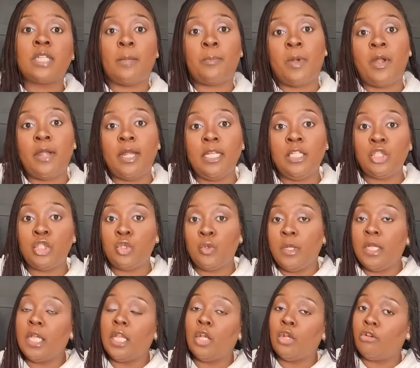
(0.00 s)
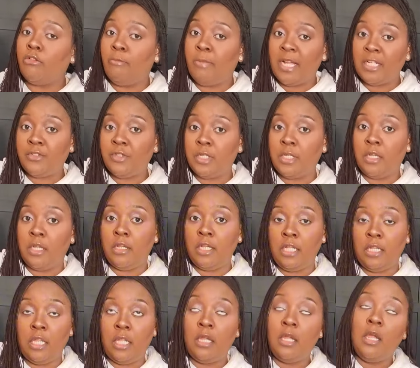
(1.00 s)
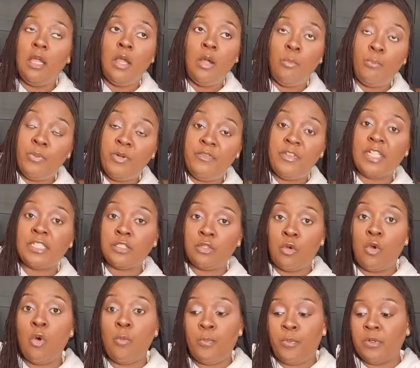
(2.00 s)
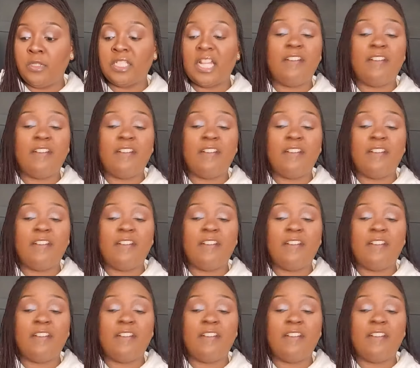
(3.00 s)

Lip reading: apparently chewing a lot of battery in the previous GoPros.